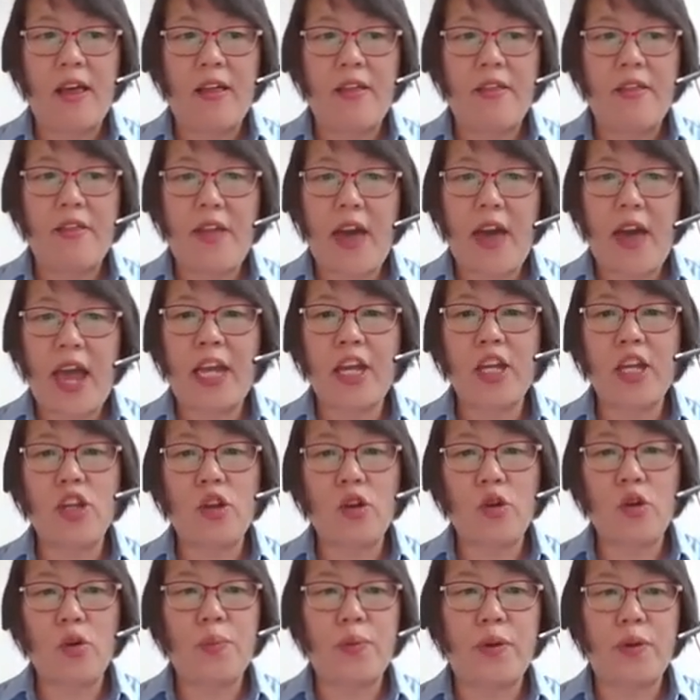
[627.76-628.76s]
Then
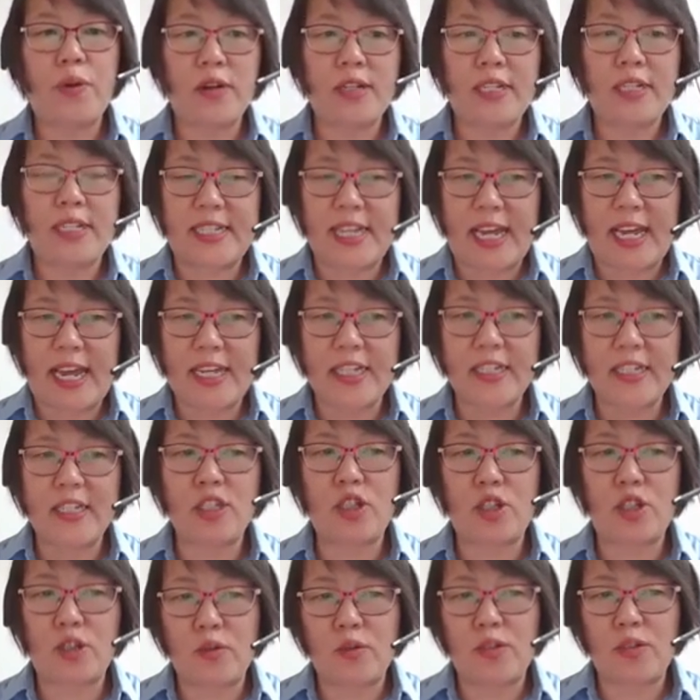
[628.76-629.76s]
you proceed
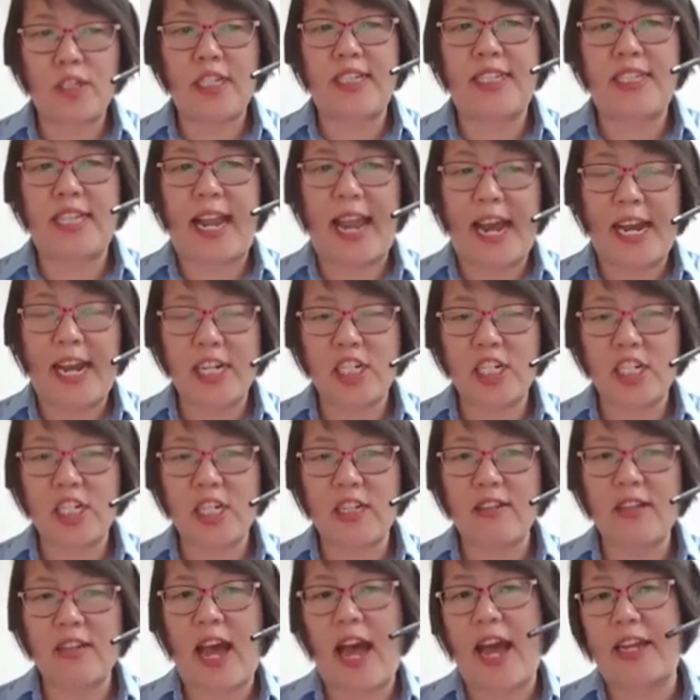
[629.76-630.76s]
to the
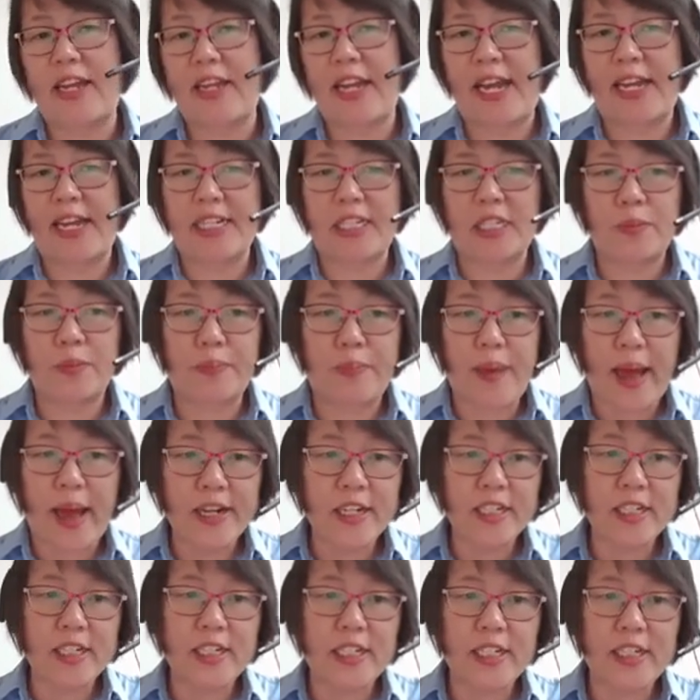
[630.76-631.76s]
selection and
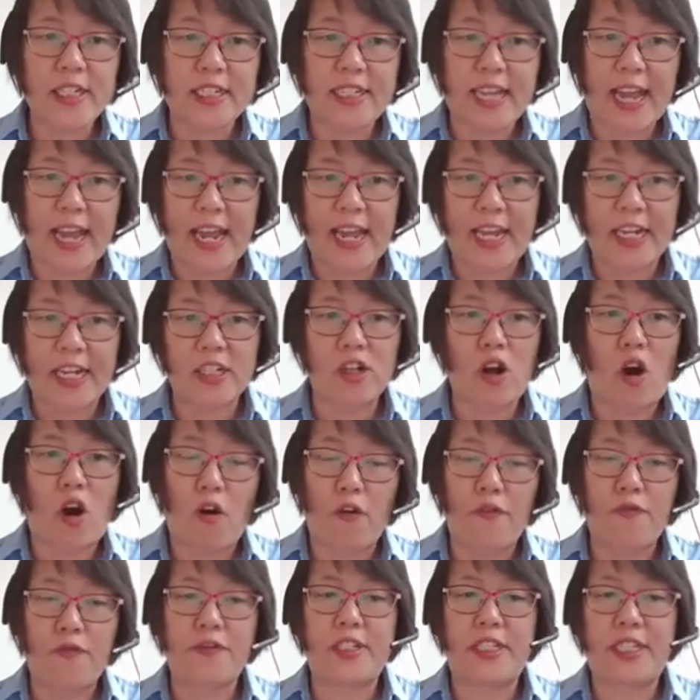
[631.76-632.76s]
expansion stage
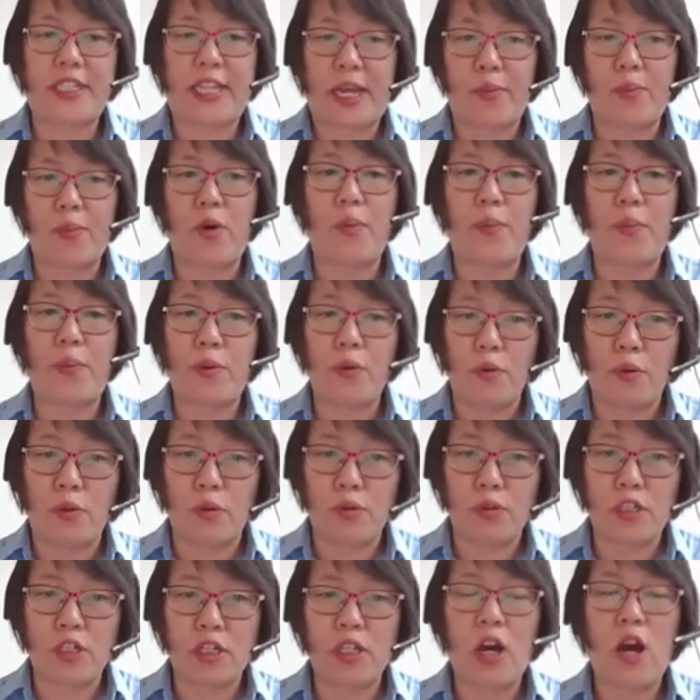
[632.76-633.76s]
of stable
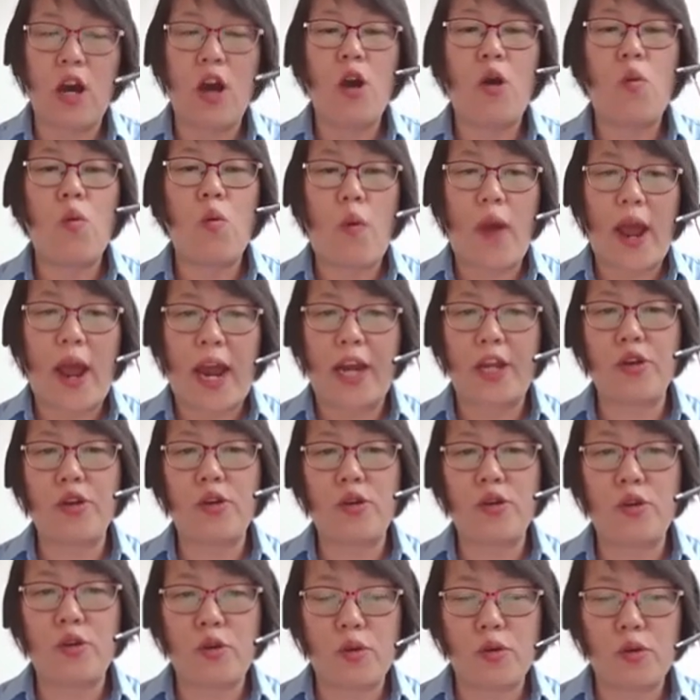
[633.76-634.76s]
pools, where you
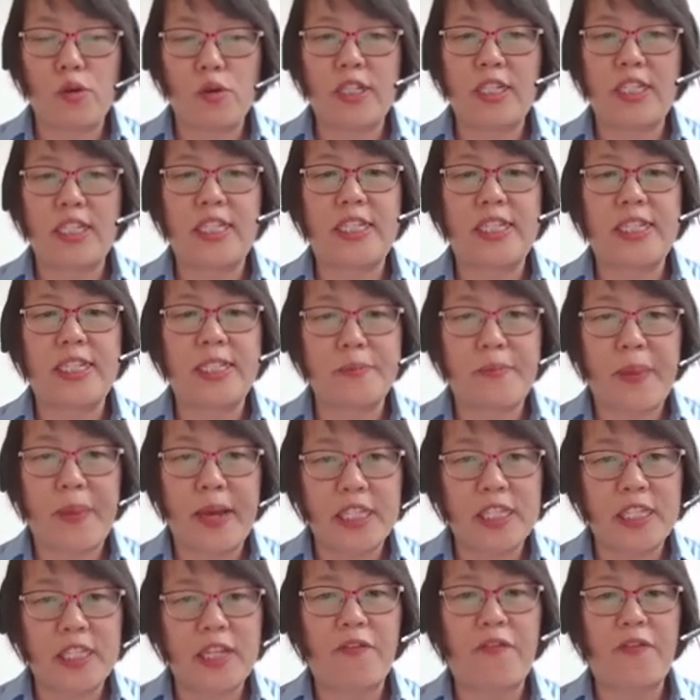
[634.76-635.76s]
use
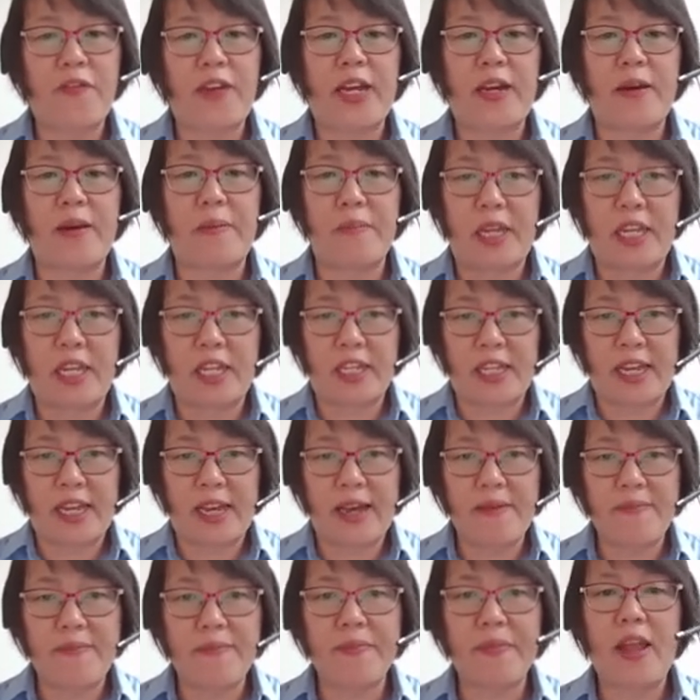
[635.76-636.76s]
specific
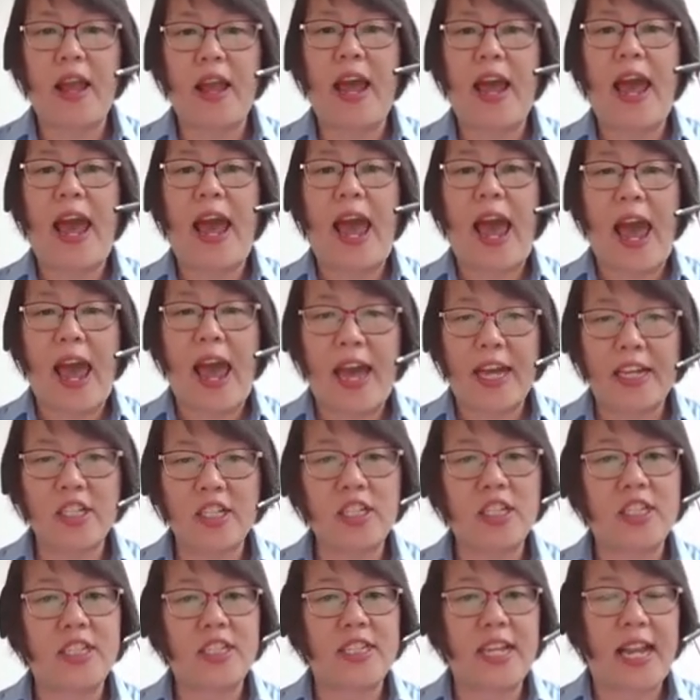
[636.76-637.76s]
media, add
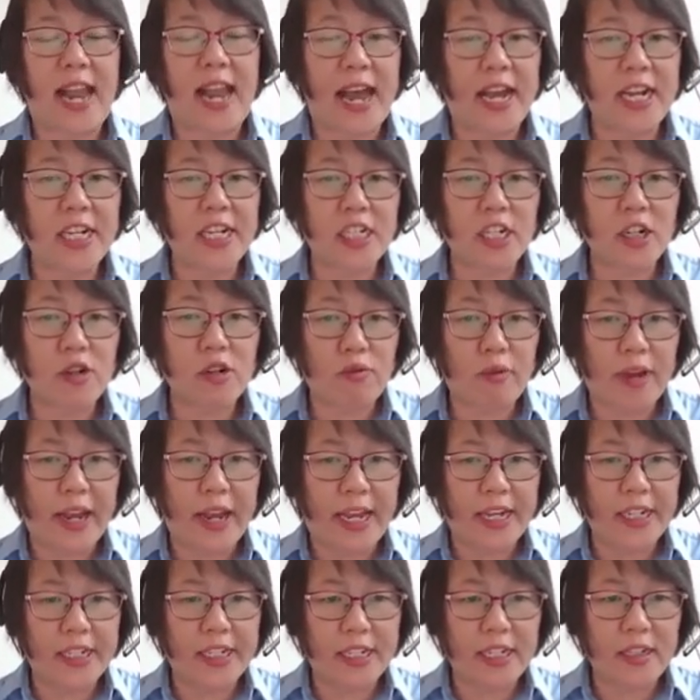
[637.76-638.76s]
selection
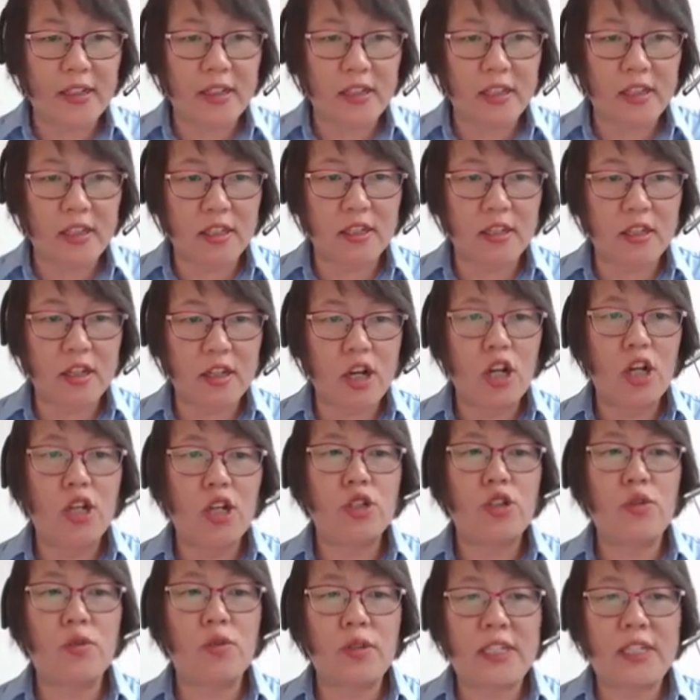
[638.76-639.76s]
reagents
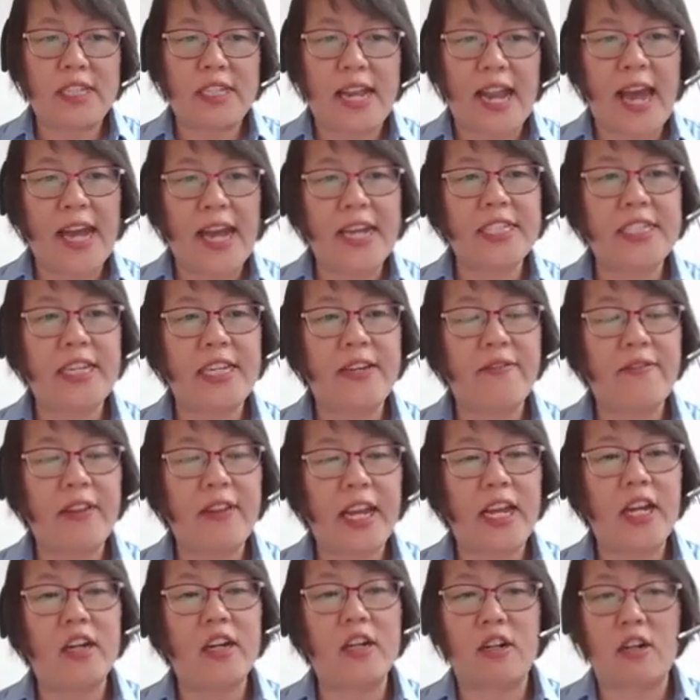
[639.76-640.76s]
to
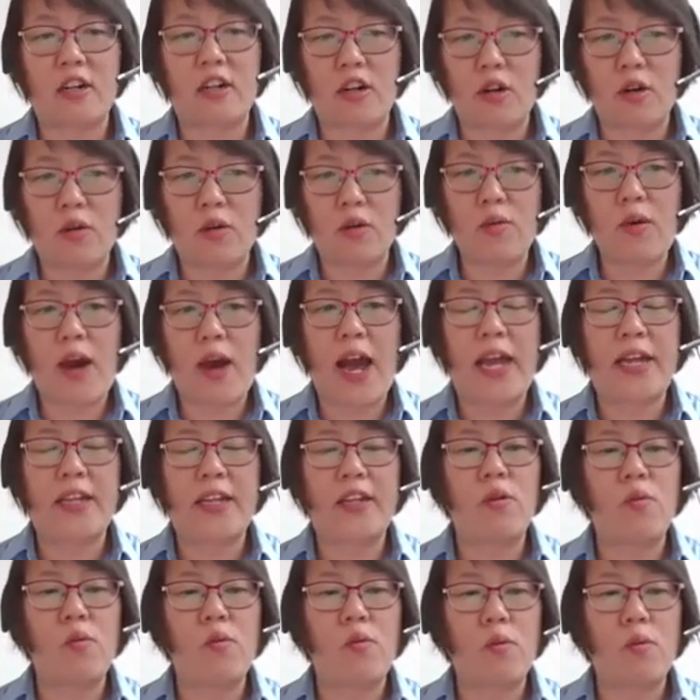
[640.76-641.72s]
selectively grow and